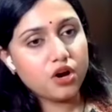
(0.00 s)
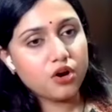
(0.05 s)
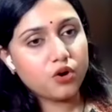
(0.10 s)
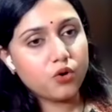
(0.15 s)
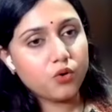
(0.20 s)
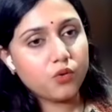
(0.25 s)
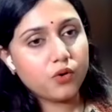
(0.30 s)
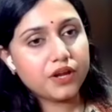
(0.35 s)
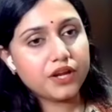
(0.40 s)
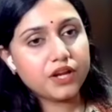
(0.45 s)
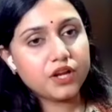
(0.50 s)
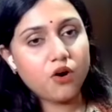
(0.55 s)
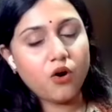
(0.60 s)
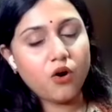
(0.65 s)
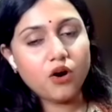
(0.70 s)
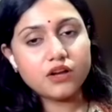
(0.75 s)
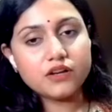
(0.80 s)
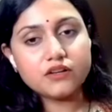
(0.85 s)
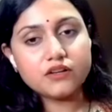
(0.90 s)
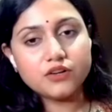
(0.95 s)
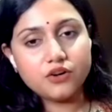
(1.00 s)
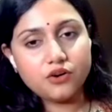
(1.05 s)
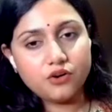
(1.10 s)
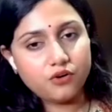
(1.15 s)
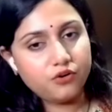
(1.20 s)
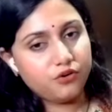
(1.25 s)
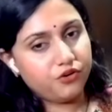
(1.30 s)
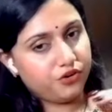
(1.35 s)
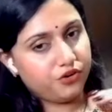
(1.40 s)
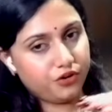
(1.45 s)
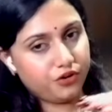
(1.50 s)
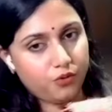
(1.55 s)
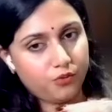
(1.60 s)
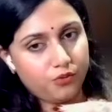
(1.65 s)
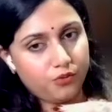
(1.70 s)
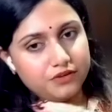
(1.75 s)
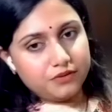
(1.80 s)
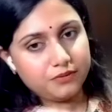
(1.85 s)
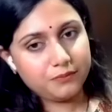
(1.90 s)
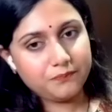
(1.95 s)
you're going on a
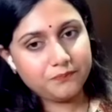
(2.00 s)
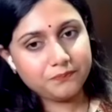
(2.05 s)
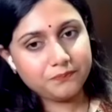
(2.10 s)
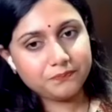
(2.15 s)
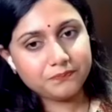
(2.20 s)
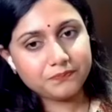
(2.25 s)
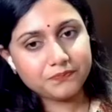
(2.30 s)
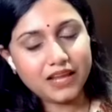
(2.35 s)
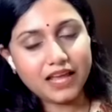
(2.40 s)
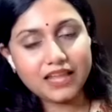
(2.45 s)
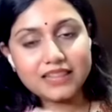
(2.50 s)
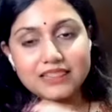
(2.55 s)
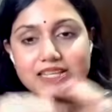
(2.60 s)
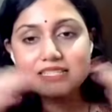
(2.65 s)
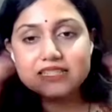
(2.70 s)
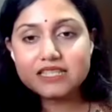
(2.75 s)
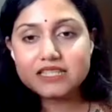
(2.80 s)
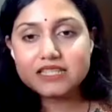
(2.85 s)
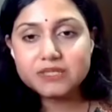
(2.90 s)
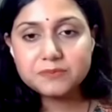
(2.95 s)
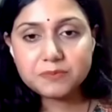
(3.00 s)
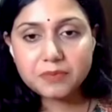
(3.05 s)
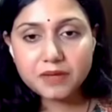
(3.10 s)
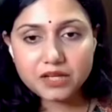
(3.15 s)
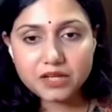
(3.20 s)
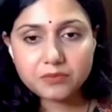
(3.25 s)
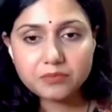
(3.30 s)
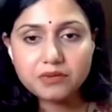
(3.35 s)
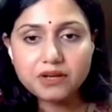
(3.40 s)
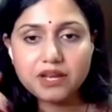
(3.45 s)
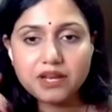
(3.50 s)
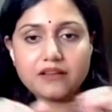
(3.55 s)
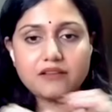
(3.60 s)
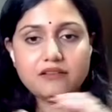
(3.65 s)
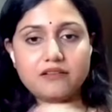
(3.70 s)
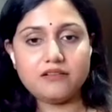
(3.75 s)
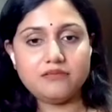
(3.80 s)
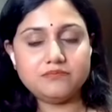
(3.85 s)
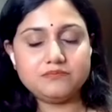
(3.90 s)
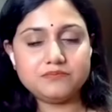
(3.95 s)
road and there's a speed
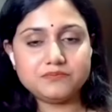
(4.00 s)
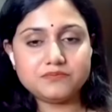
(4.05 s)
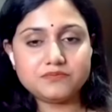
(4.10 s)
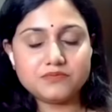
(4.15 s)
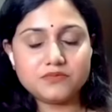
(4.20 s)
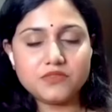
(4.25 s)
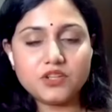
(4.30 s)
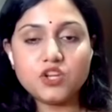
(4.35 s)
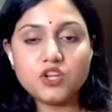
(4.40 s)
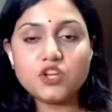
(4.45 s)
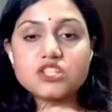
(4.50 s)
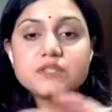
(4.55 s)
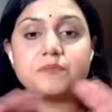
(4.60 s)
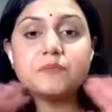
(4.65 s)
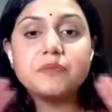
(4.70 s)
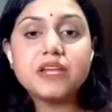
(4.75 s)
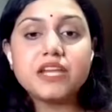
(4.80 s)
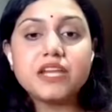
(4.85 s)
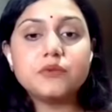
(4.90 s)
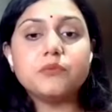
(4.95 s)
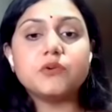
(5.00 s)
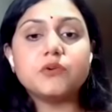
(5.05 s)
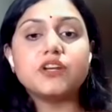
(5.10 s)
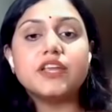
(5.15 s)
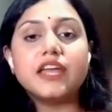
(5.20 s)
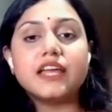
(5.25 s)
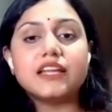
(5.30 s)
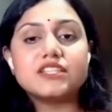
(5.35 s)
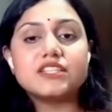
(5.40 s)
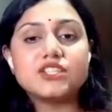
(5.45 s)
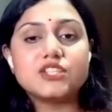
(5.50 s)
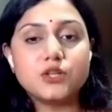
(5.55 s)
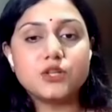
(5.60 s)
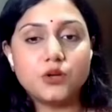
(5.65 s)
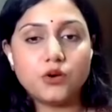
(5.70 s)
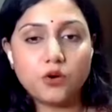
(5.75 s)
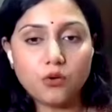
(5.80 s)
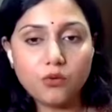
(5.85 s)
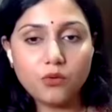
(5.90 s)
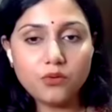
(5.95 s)
breaker, your speed would get
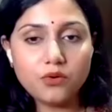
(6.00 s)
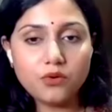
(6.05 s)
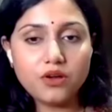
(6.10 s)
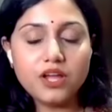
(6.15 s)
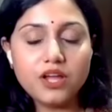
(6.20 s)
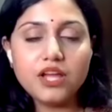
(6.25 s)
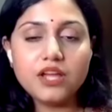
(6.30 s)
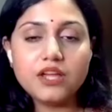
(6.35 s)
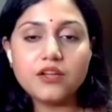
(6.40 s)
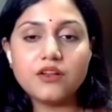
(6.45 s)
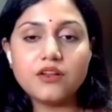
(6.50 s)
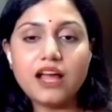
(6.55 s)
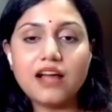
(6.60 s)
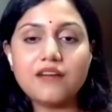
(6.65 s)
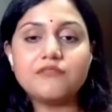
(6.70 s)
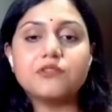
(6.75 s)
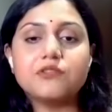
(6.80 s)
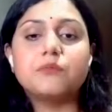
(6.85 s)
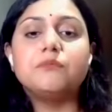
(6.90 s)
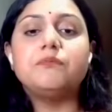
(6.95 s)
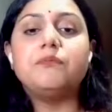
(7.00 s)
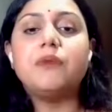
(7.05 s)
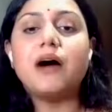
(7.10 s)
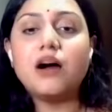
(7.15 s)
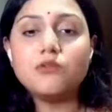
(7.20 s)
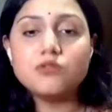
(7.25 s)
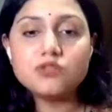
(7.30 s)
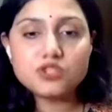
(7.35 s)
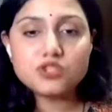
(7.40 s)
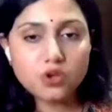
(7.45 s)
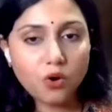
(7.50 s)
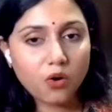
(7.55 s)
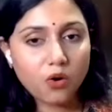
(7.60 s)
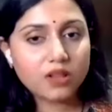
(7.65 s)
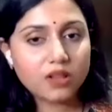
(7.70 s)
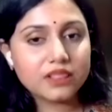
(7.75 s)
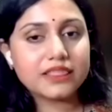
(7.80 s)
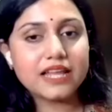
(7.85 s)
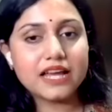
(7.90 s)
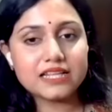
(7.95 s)
slow. You'll have to bounce
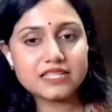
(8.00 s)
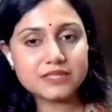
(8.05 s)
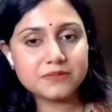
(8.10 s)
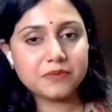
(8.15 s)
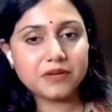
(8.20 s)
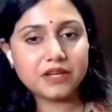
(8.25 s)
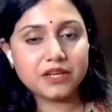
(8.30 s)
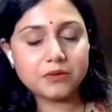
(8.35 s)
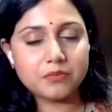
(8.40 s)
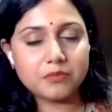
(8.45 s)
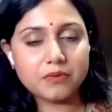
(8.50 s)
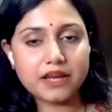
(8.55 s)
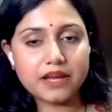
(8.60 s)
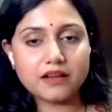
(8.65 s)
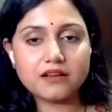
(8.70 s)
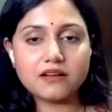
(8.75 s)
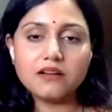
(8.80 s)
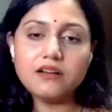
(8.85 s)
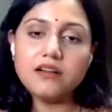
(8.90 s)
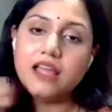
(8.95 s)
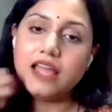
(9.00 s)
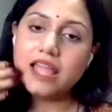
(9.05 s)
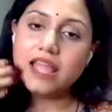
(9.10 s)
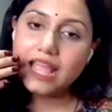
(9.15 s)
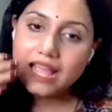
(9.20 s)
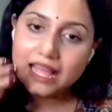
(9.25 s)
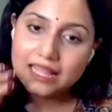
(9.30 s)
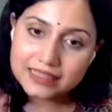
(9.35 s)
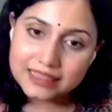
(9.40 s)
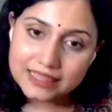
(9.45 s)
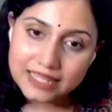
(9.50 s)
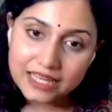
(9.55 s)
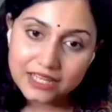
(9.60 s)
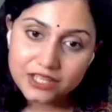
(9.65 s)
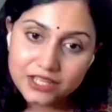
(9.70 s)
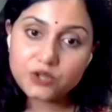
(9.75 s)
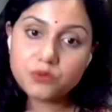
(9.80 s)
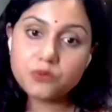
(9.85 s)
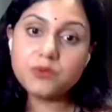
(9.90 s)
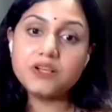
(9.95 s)
on that speed breaker and
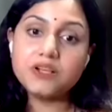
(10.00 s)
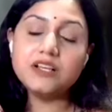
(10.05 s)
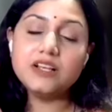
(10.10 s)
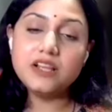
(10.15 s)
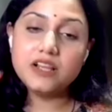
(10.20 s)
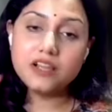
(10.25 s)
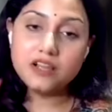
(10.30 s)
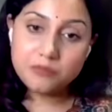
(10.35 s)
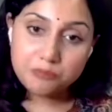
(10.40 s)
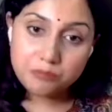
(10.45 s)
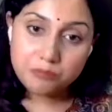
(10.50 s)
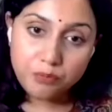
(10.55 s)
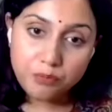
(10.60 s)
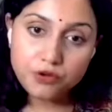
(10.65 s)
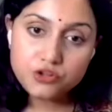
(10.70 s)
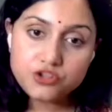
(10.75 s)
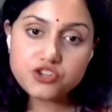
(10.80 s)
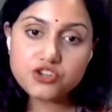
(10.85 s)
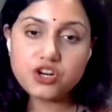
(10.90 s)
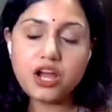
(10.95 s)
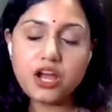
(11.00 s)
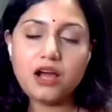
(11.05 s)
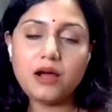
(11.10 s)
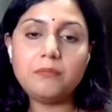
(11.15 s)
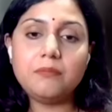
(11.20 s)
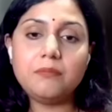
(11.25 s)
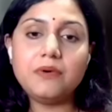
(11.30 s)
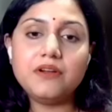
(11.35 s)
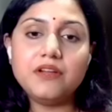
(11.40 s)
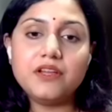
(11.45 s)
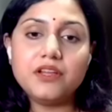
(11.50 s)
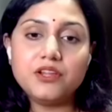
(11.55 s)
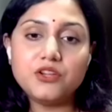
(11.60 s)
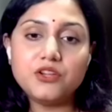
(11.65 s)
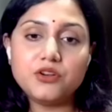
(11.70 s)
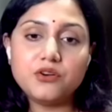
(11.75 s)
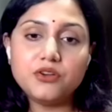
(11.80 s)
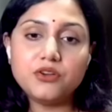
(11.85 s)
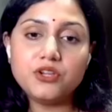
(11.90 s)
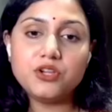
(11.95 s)
then you will push up,
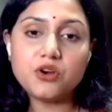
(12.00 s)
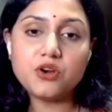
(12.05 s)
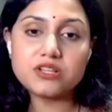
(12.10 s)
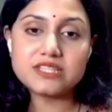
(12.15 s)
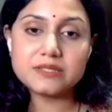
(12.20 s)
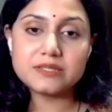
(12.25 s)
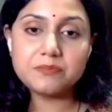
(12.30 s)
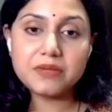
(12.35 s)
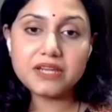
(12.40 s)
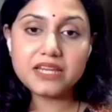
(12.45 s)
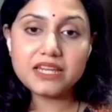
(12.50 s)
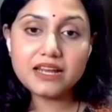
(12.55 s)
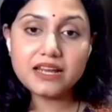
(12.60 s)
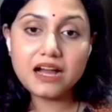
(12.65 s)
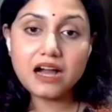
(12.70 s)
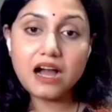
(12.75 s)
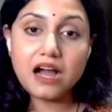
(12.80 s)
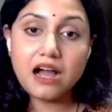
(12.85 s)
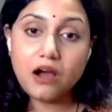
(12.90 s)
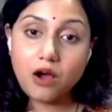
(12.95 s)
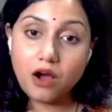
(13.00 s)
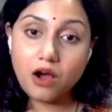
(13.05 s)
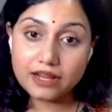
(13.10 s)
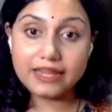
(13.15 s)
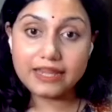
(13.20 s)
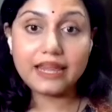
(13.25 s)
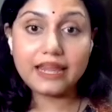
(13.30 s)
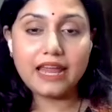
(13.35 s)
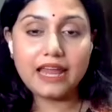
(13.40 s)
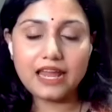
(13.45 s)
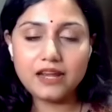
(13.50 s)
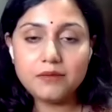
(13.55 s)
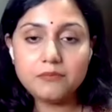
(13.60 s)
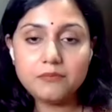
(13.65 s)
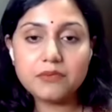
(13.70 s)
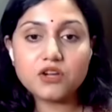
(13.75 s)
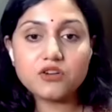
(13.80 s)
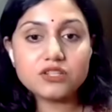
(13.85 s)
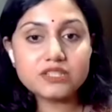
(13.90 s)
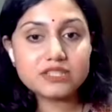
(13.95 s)
your speed
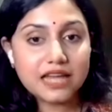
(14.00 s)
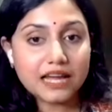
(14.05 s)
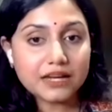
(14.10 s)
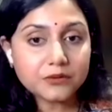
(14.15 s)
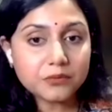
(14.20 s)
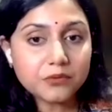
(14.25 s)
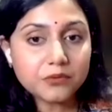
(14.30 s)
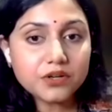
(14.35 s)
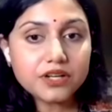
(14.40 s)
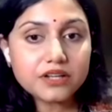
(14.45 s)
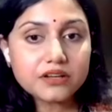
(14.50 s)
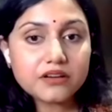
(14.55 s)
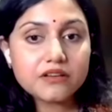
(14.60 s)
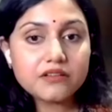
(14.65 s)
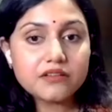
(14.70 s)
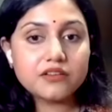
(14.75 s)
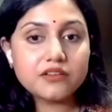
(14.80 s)
again, because that would,